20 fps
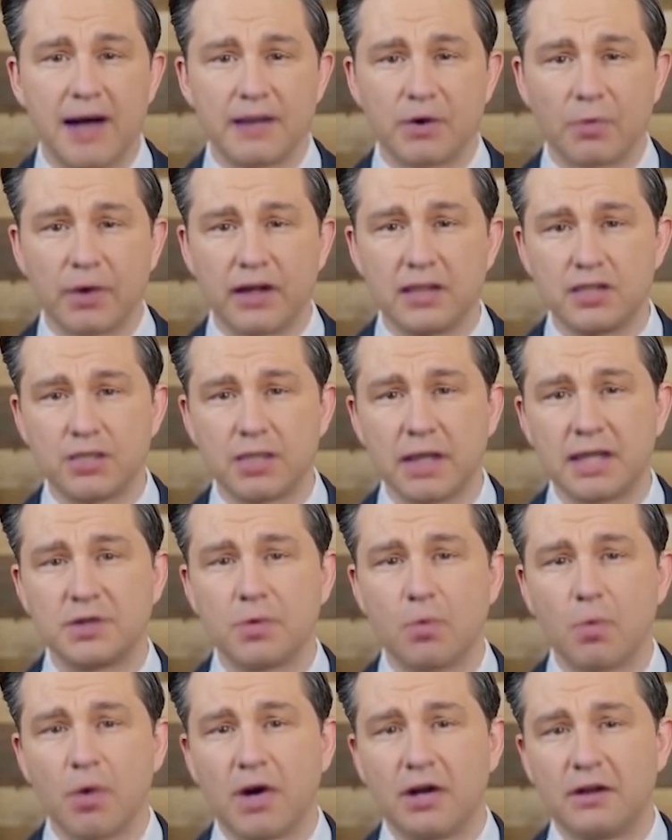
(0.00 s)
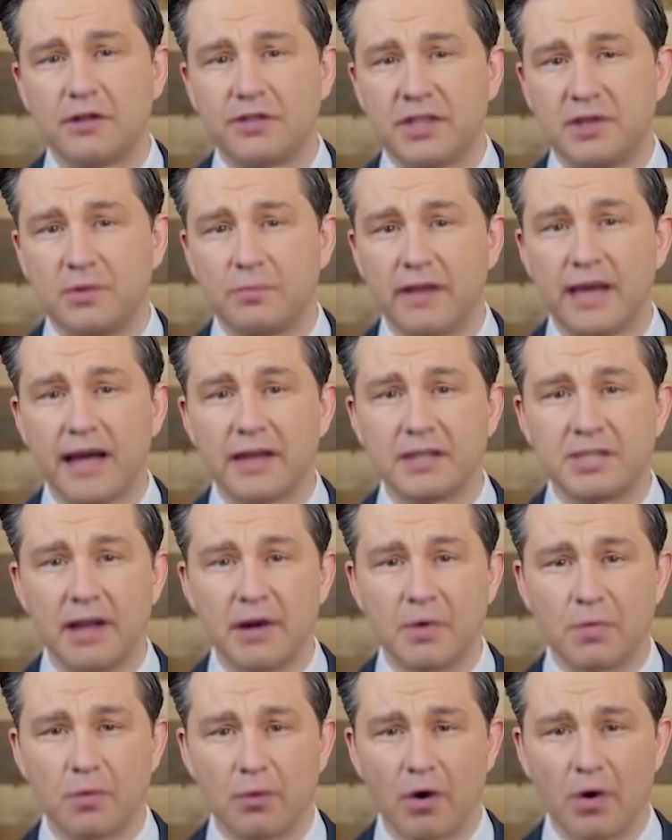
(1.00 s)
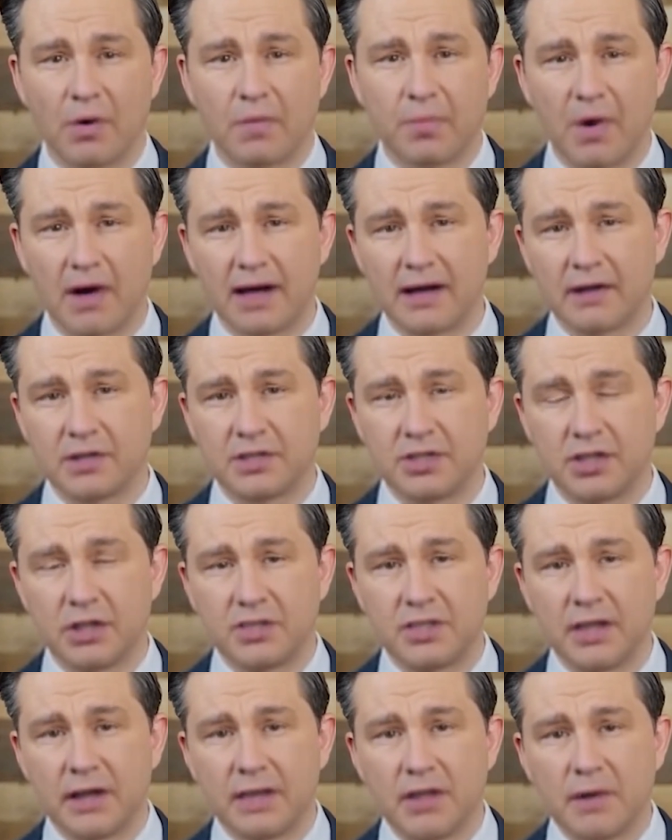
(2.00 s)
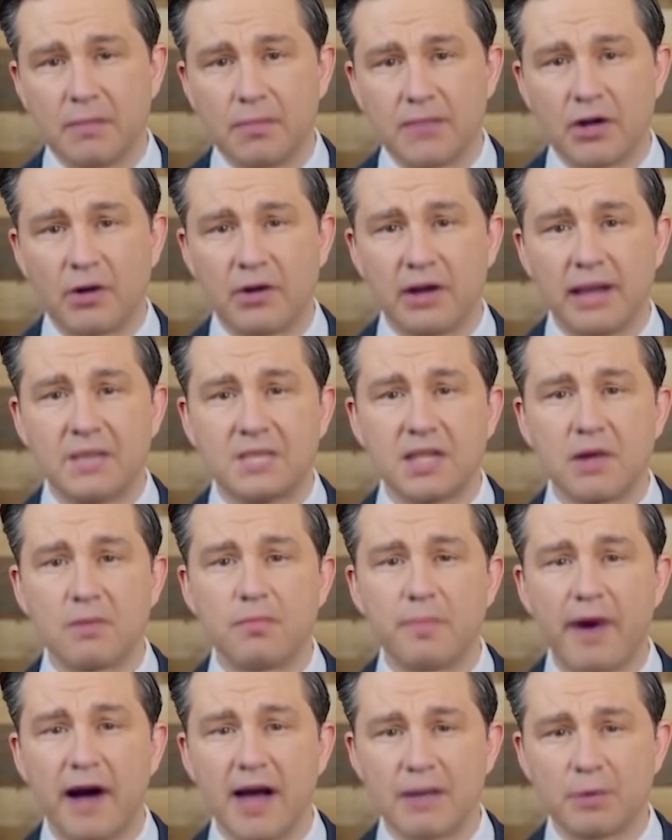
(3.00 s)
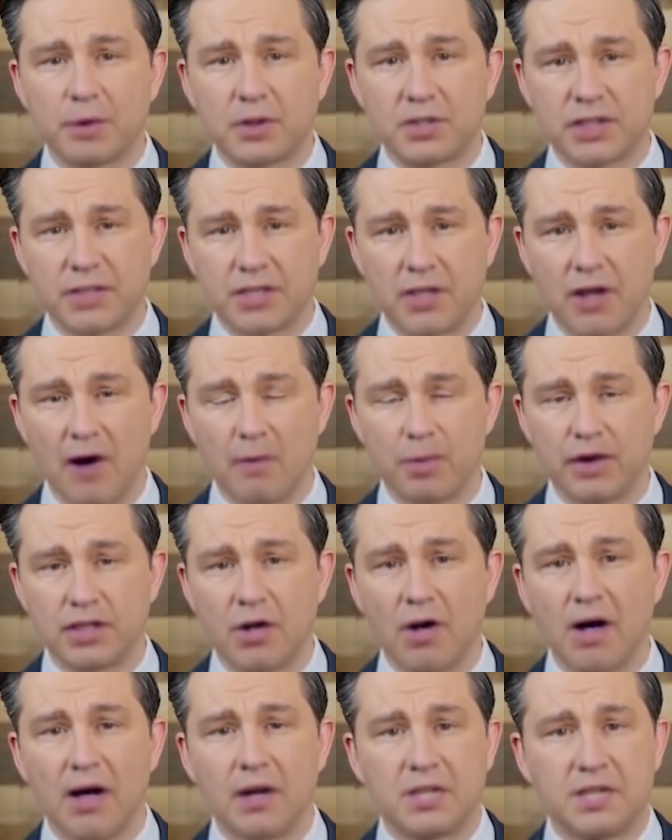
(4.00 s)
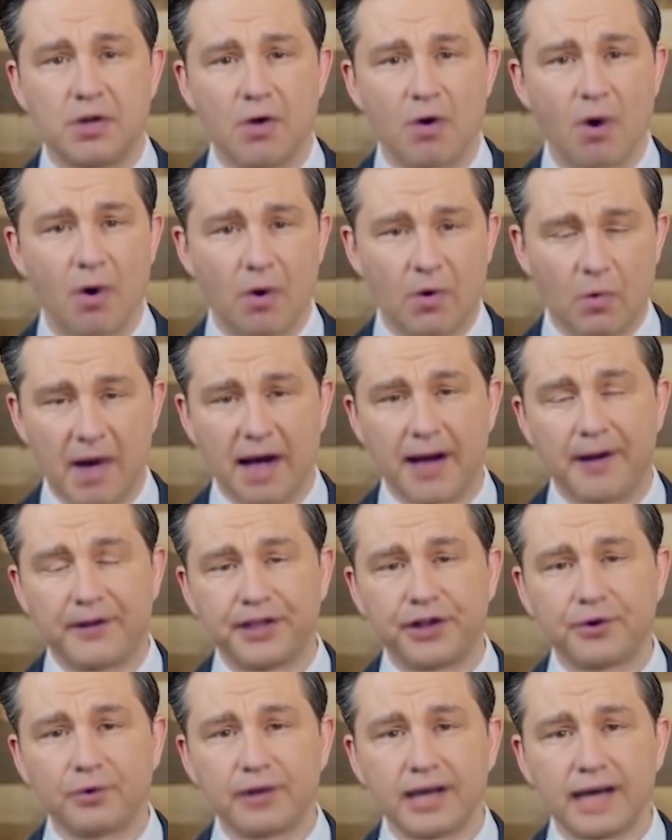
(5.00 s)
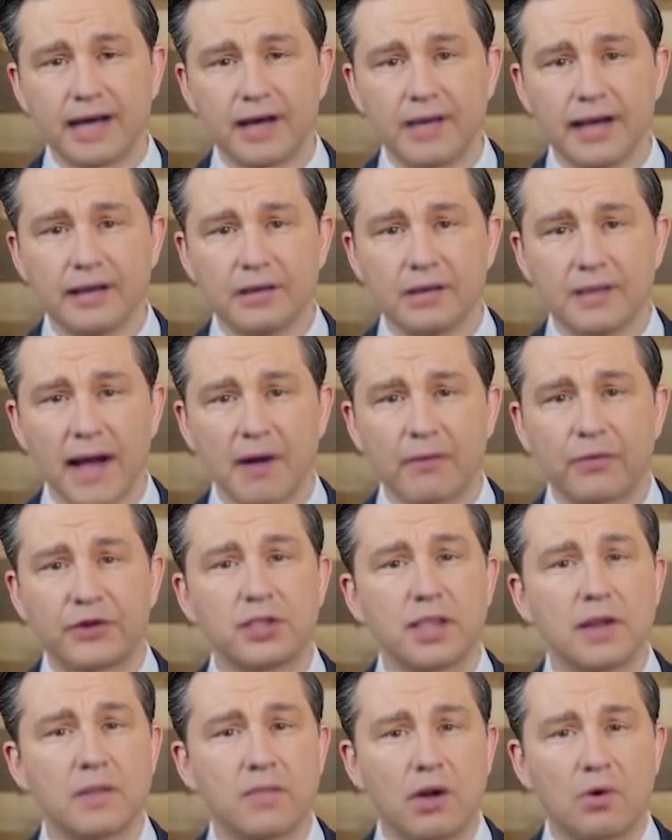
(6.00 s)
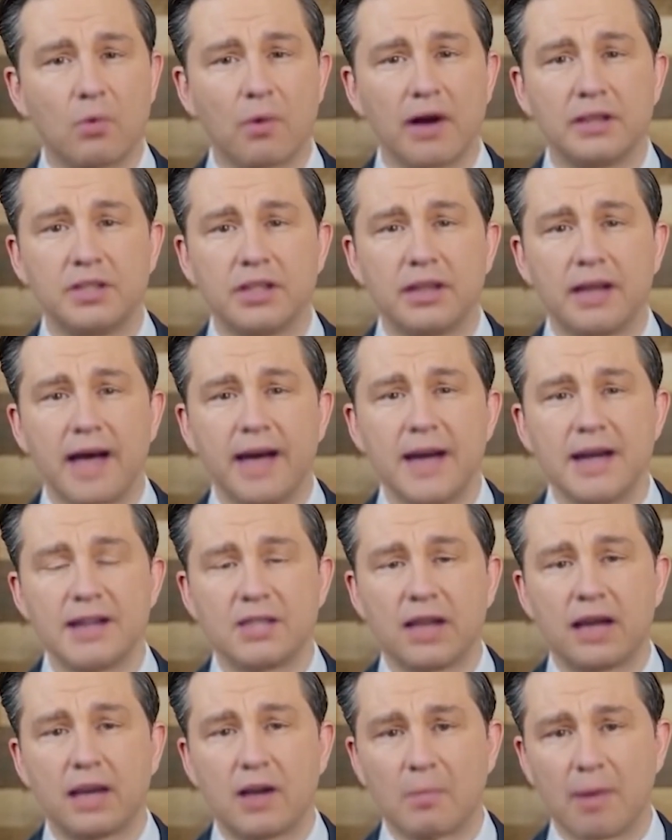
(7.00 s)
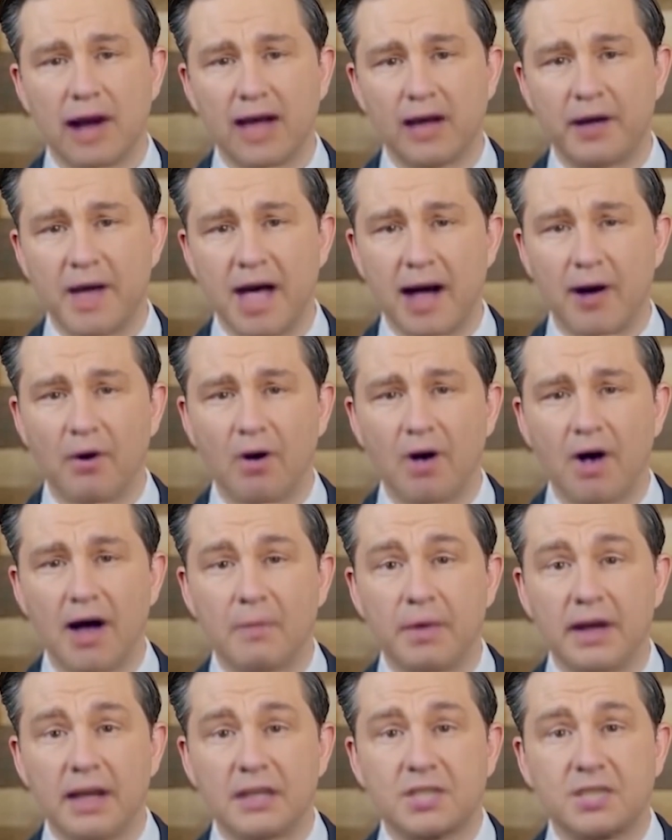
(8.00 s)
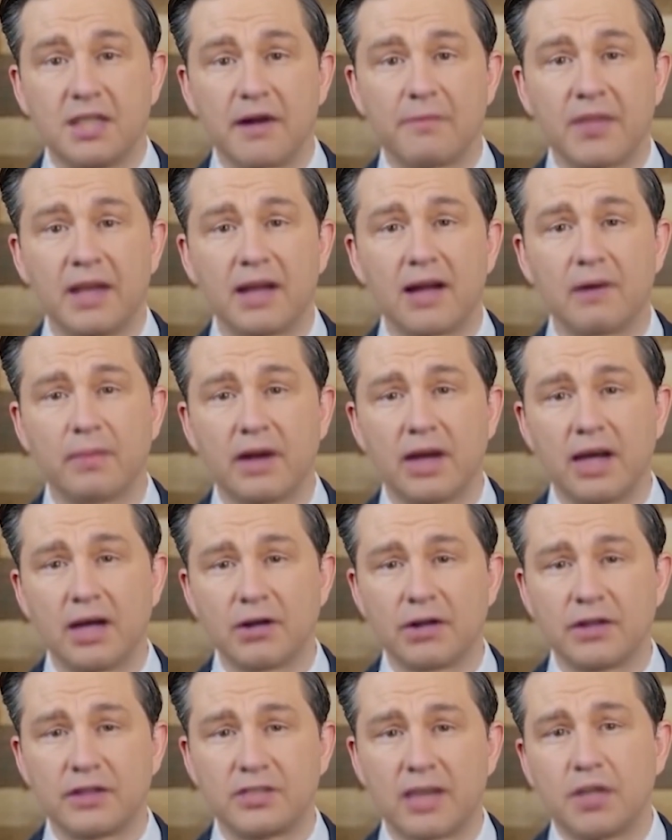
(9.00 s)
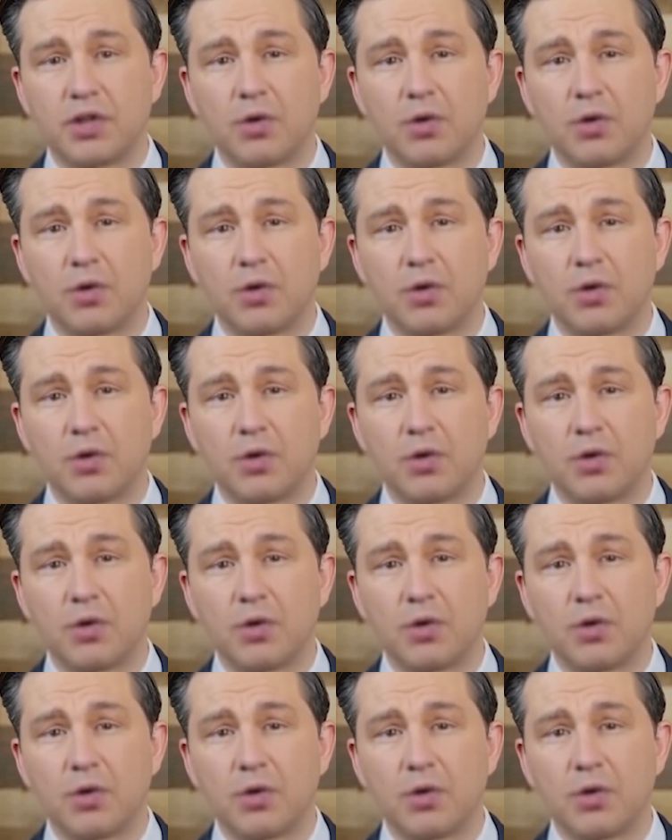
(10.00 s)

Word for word: And the reason this works is because they're role players, just like the billions of mindless automatons all around you that never seem to question anything no matter how obvious something appears